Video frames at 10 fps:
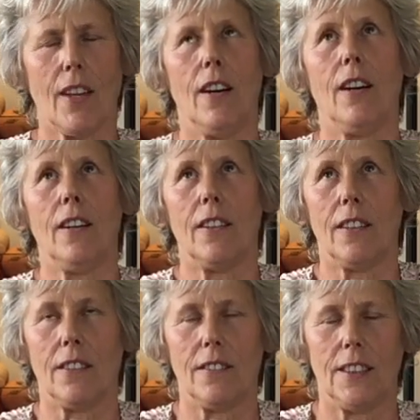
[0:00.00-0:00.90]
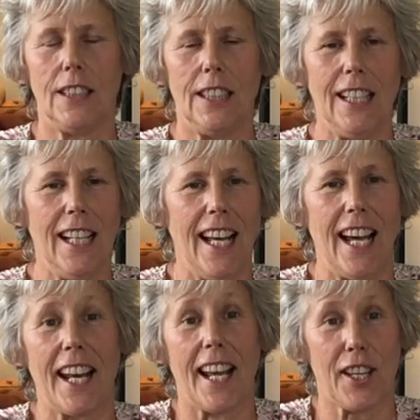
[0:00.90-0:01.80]
Oh.
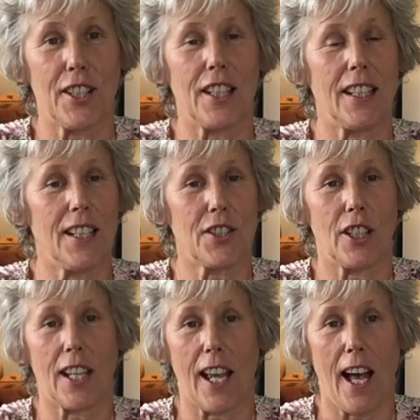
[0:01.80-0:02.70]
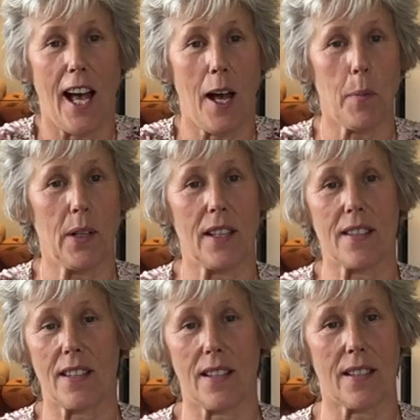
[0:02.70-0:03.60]
And I could literally happily
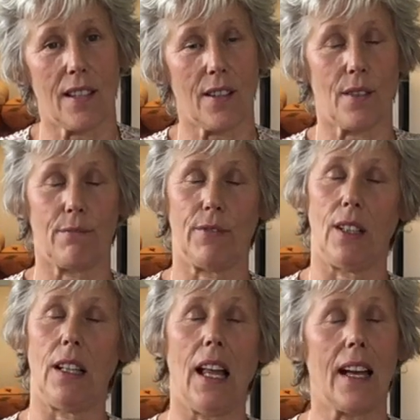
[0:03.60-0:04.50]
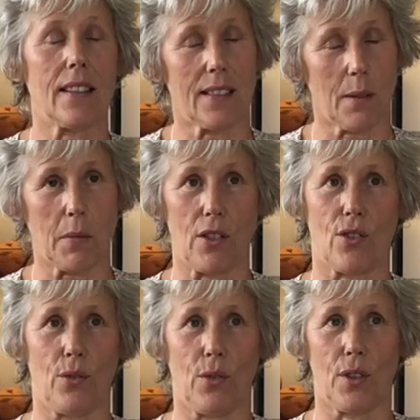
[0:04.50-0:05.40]
sit here, relaxing my
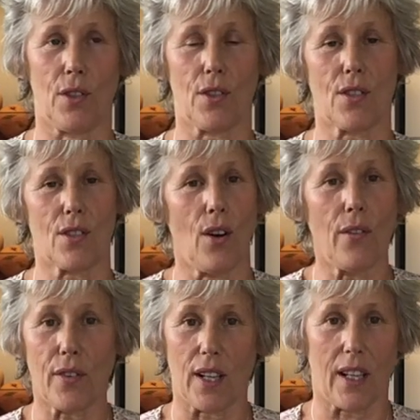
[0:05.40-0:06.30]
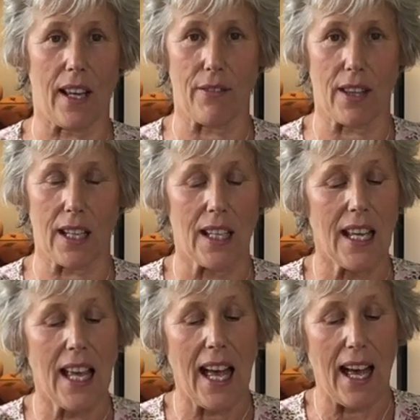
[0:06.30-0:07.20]
shoulders, softening everything,
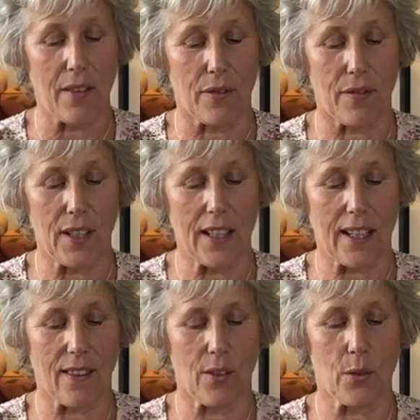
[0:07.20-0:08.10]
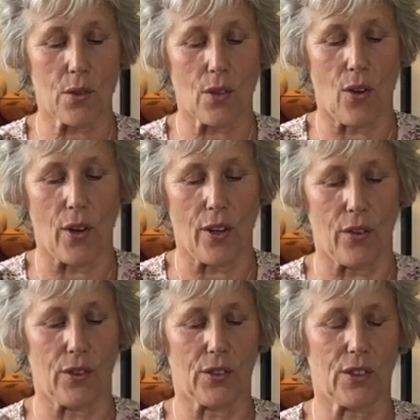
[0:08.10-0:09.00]
and feeling those
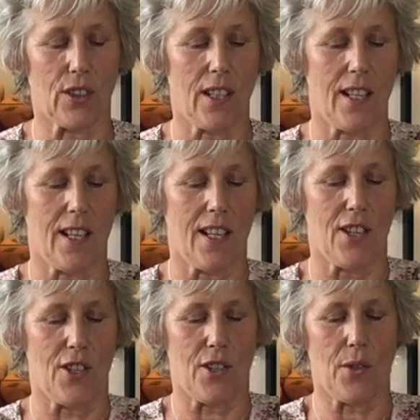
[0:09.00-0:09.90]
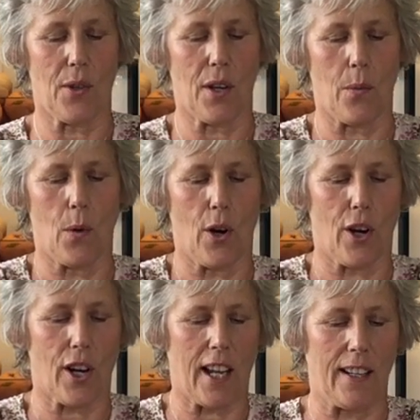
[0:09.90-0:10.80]
oils do their
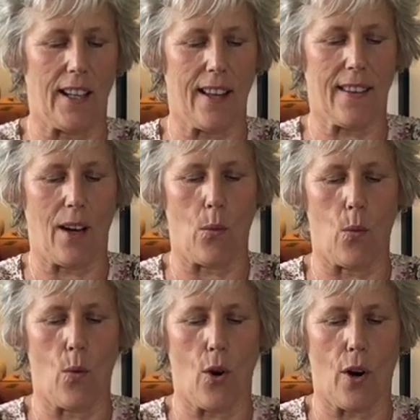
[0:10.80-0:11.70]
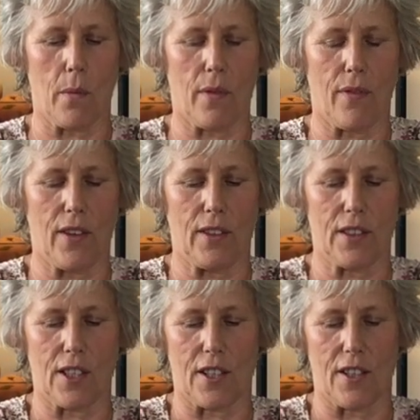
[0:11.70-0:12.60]
work and let that warmth
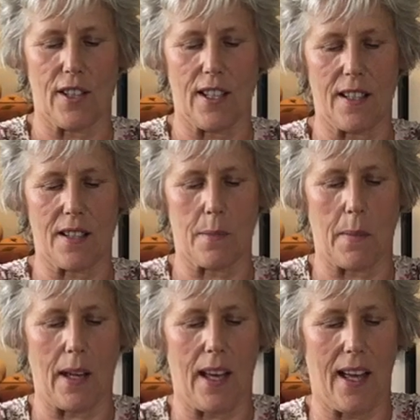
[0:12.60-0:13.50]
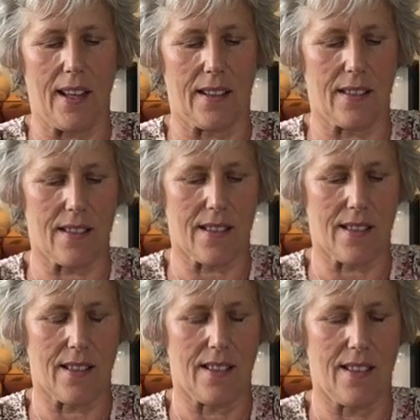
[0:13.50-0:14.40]
filter into my hands.
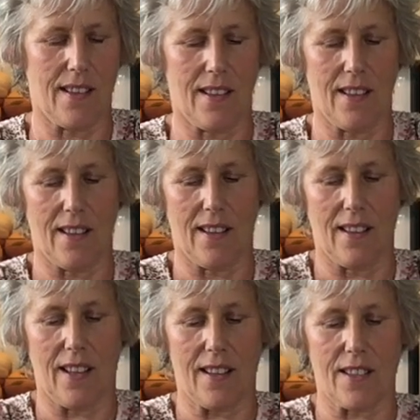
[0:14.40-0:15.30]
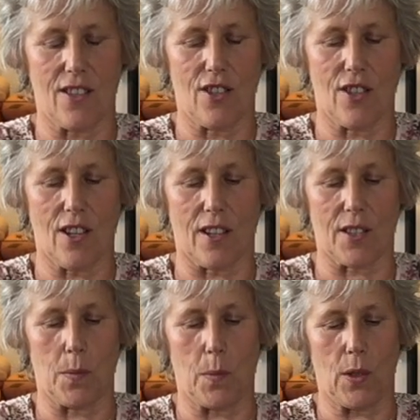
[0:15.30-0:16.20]
That's
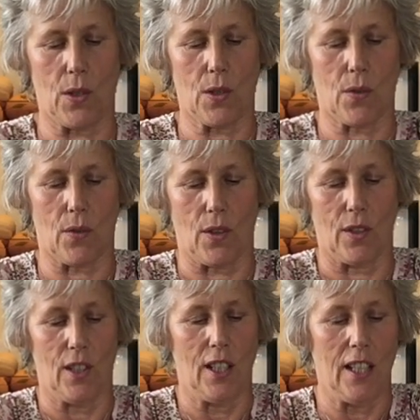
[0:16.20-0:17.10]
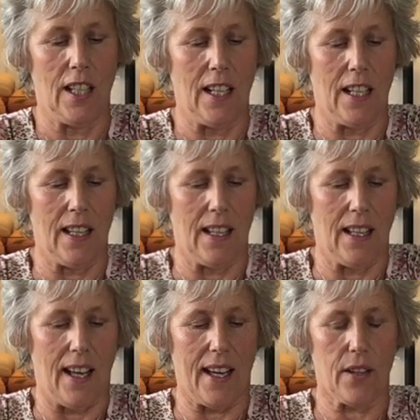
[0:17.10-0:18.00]
just beautiful.
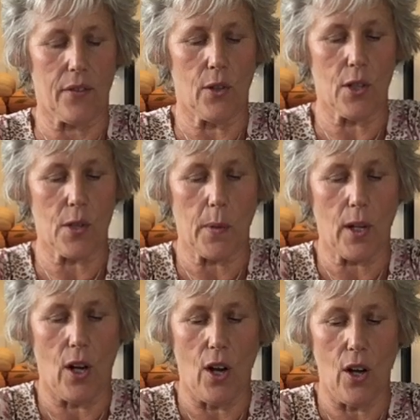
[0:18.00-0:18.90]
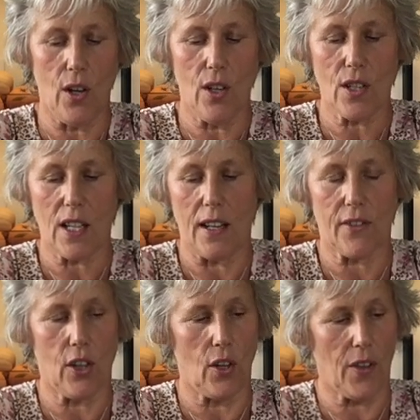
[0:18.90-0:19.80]
And of course, because
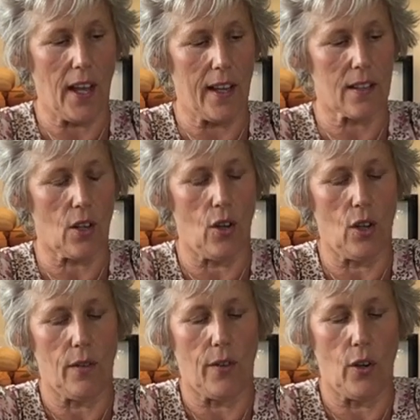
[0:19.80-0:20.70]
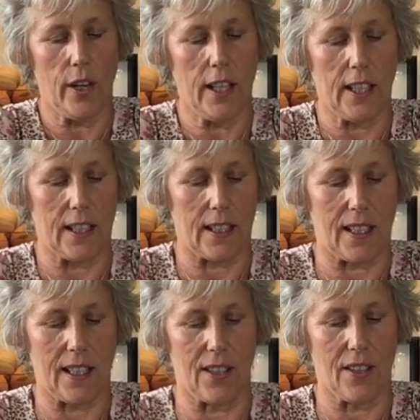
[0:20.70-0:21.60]
I've got that olive oil in
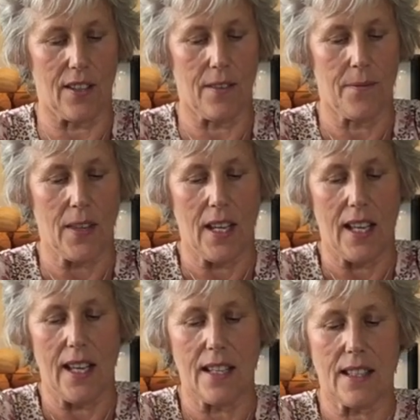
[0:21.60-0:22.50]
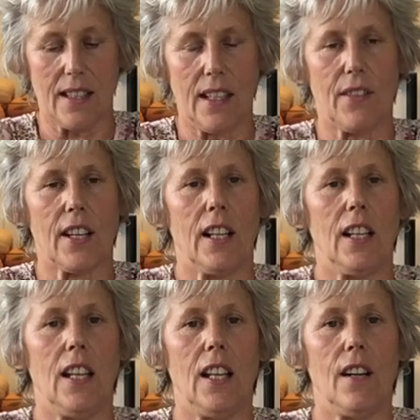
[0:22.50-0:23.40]
here, it's leaving
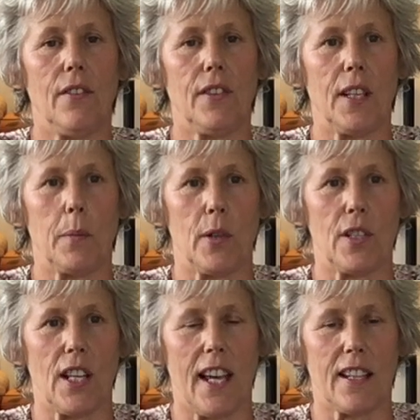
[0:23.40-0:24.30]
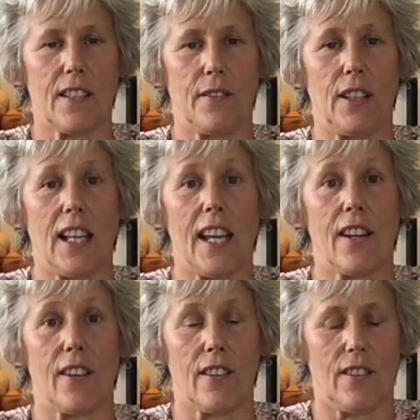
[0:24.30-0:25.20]
a lovely protective
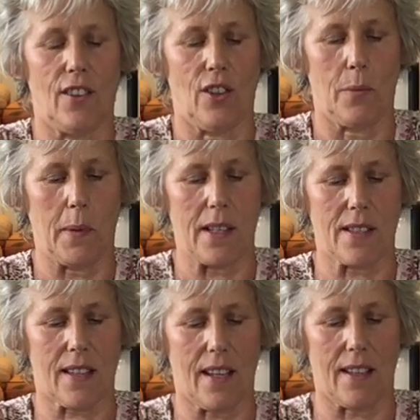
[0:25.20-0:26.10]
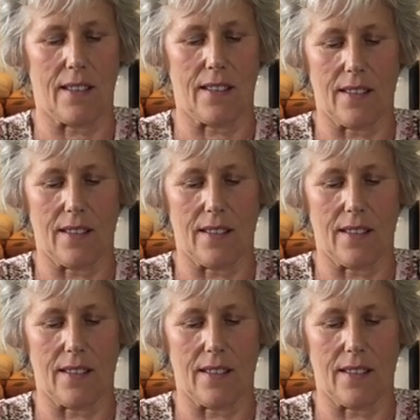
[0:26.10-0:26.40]
layer on my skin.